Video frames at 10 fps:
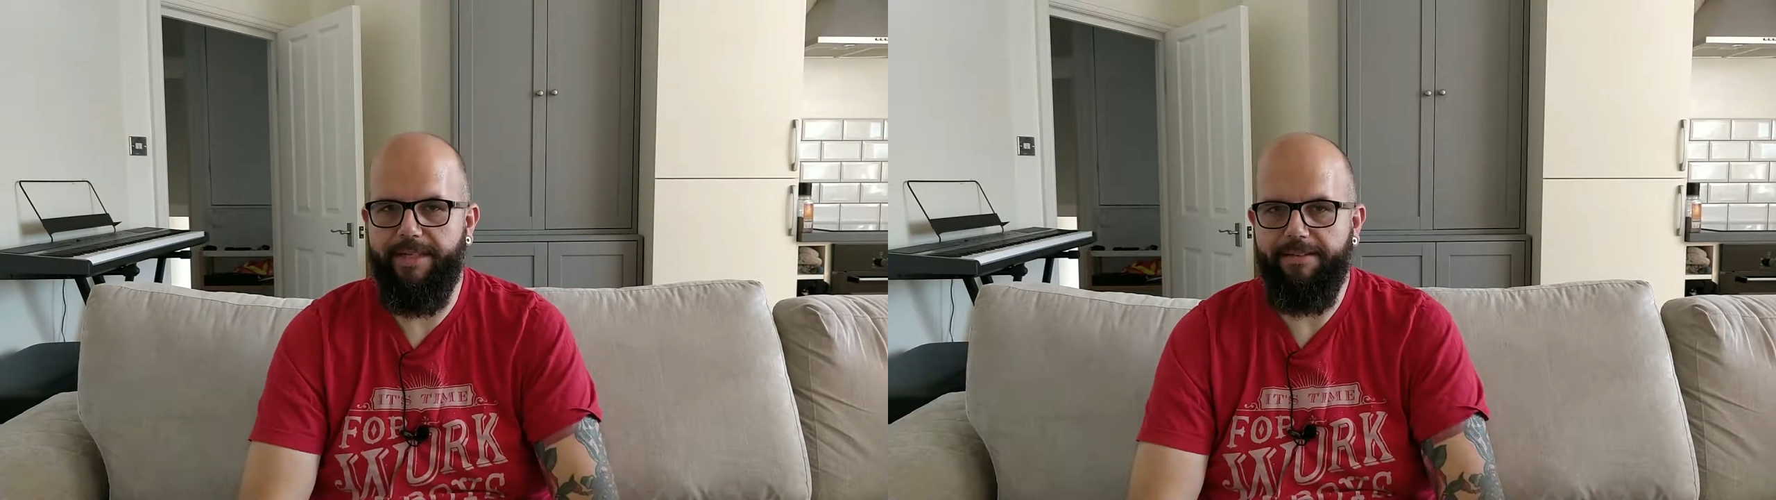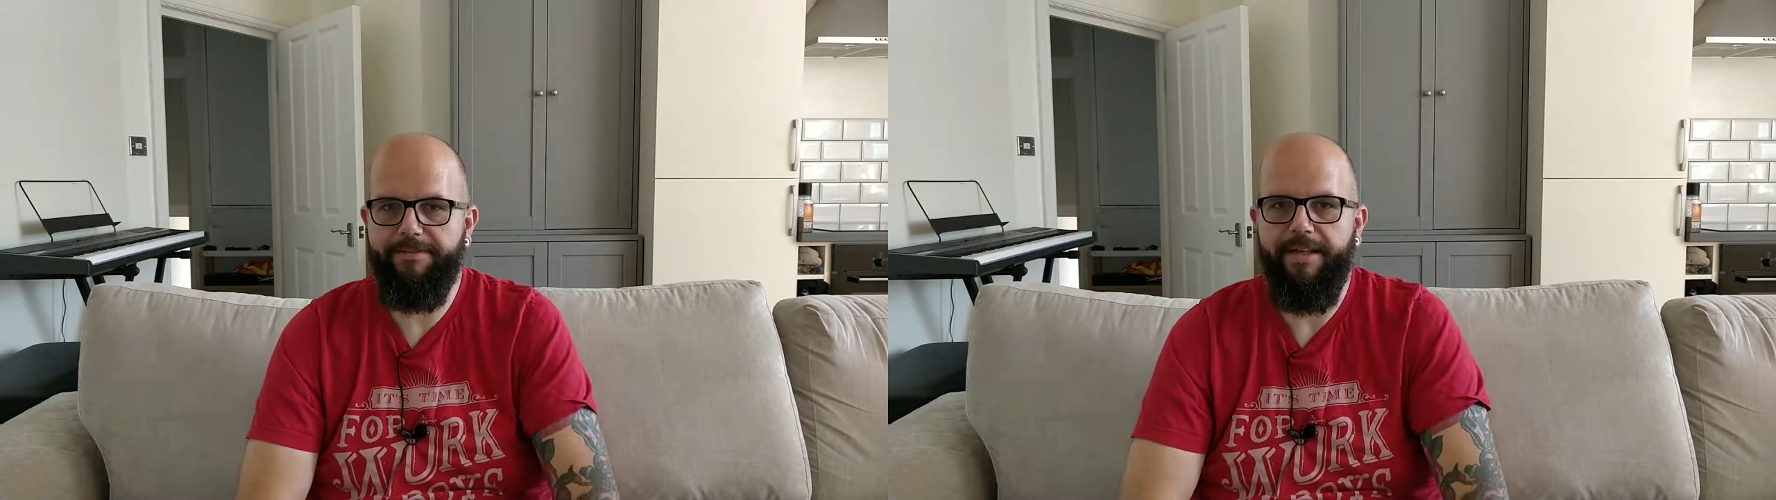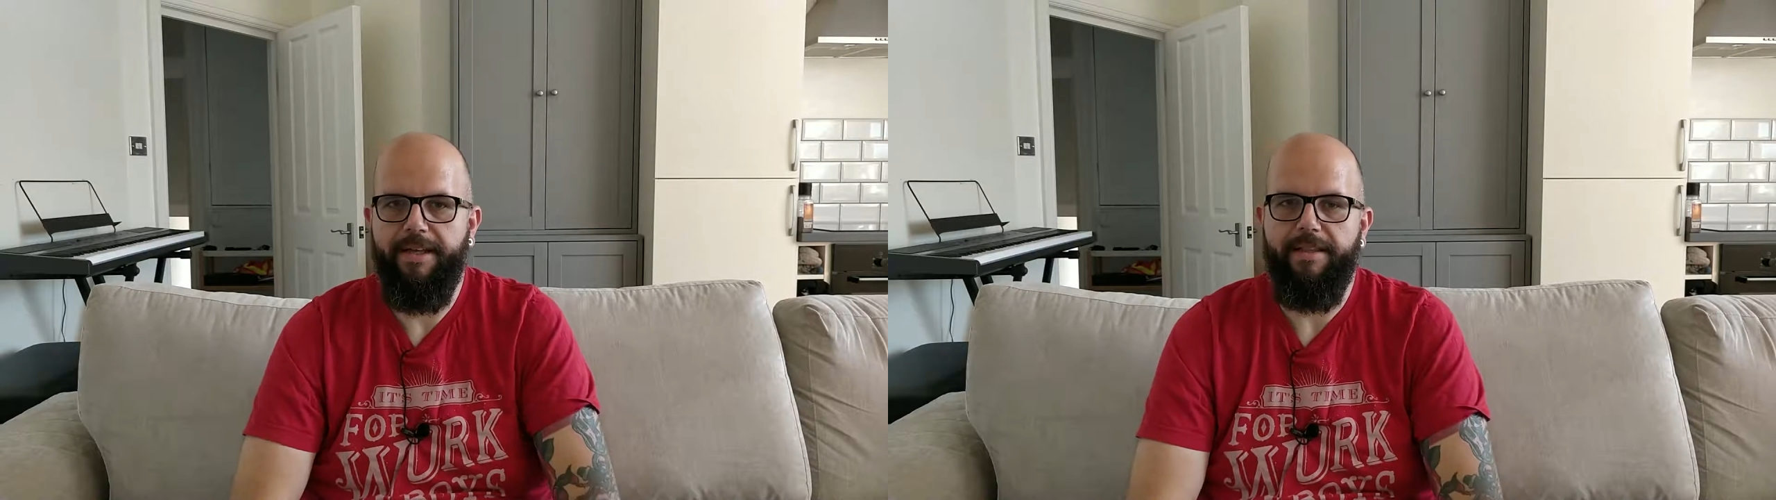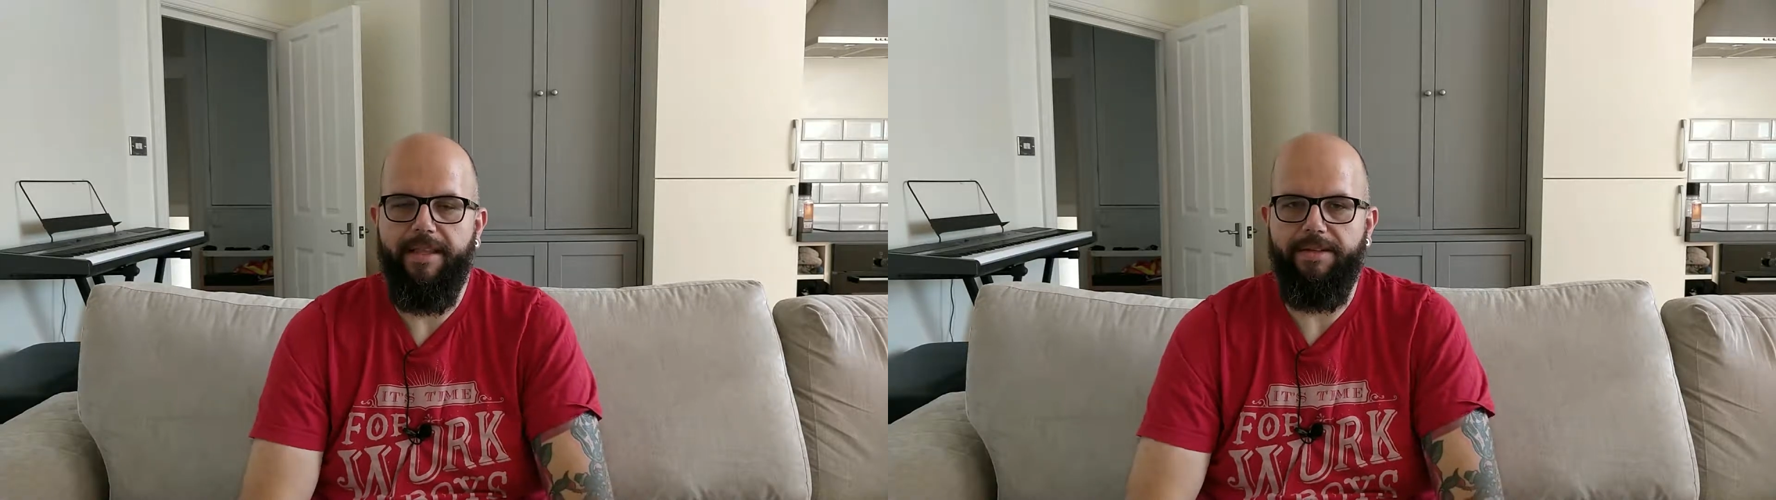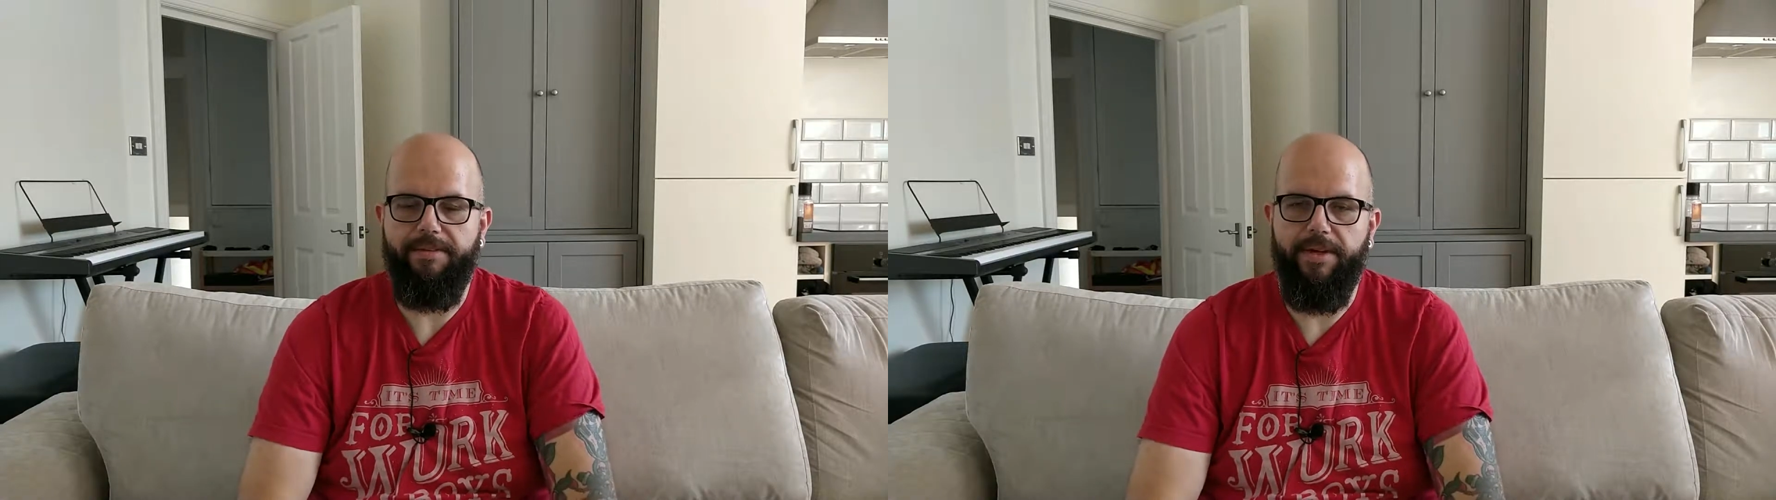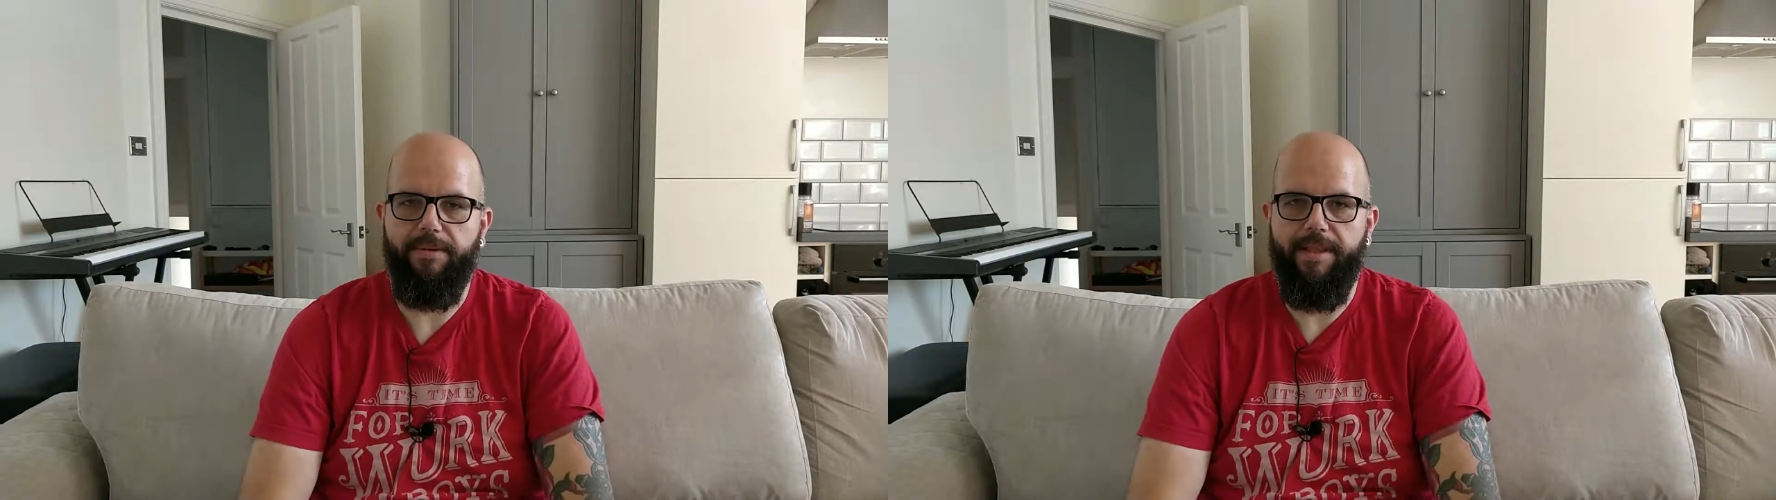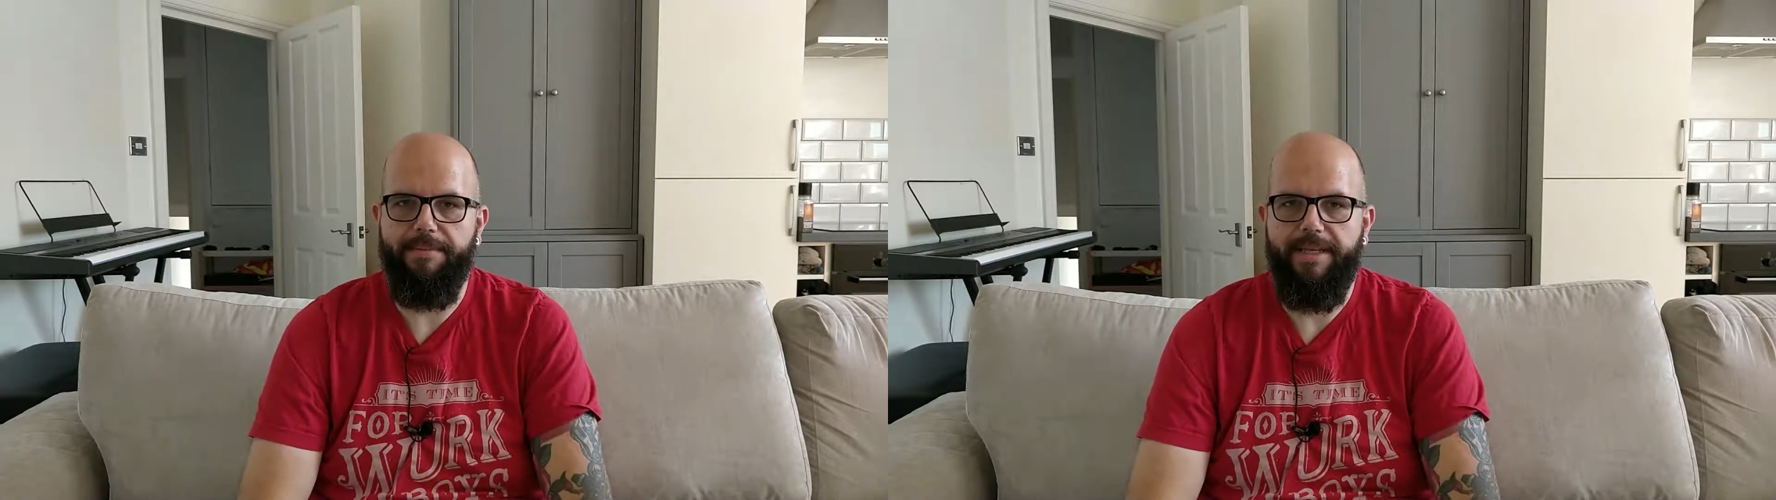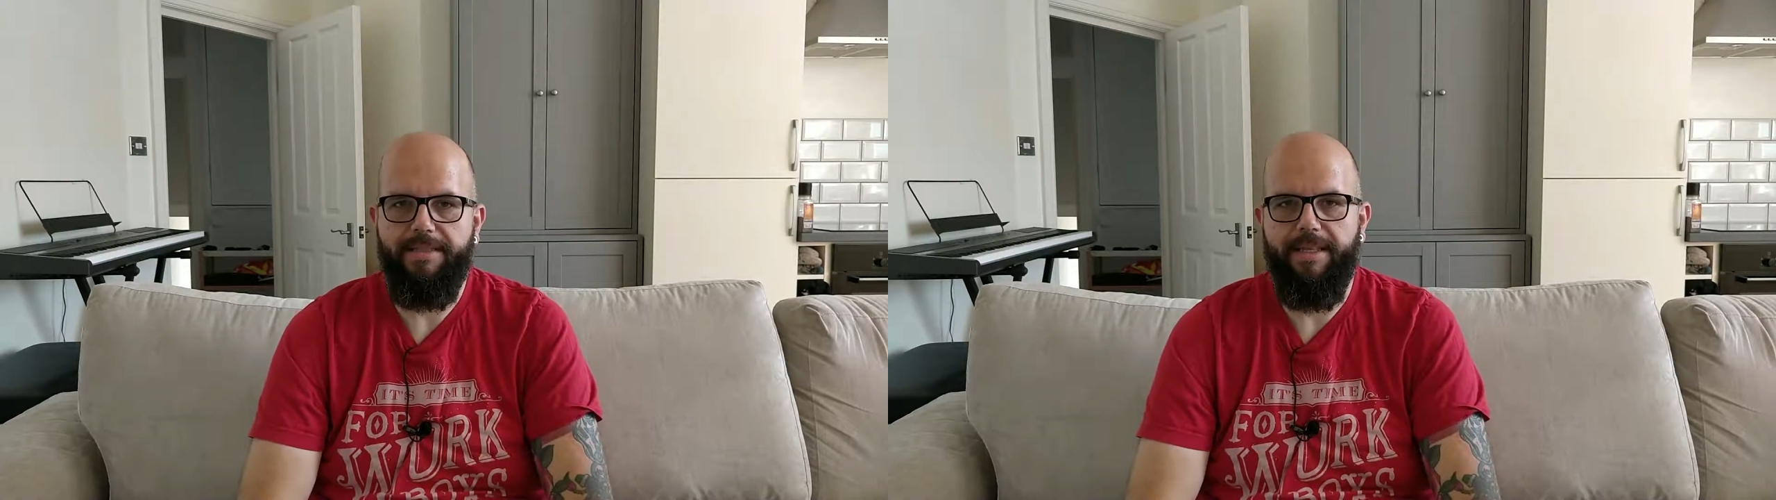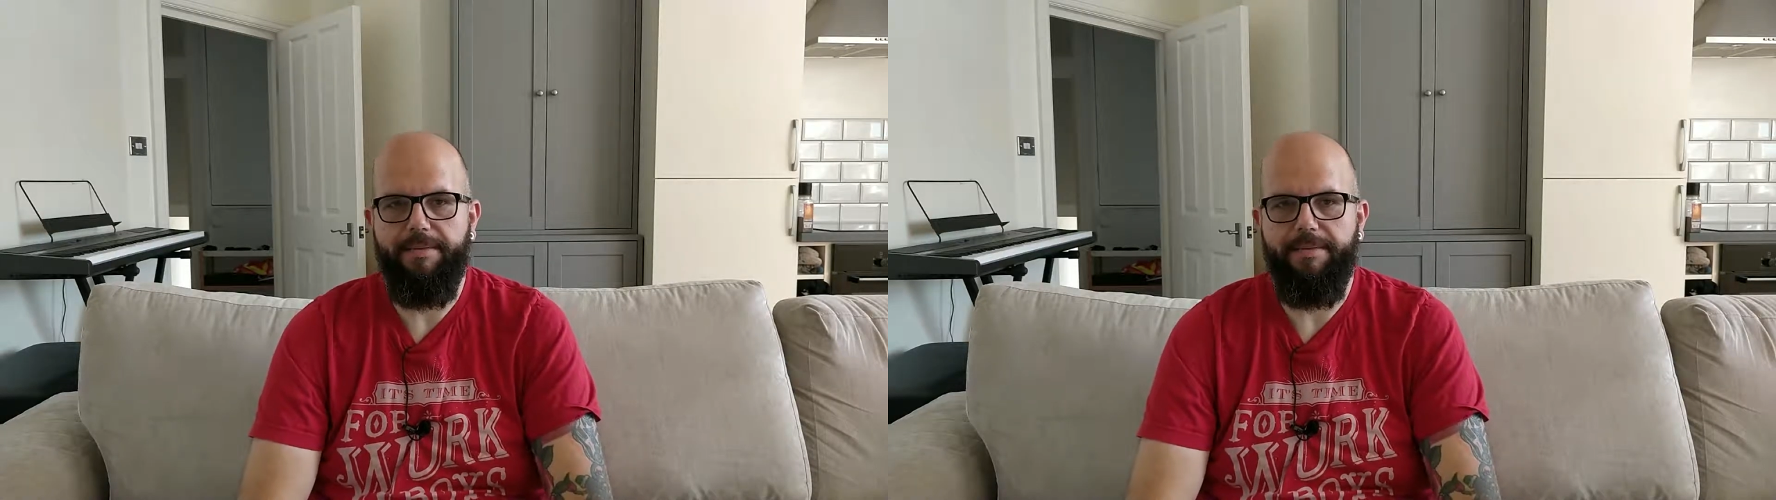enough, then you know what that means.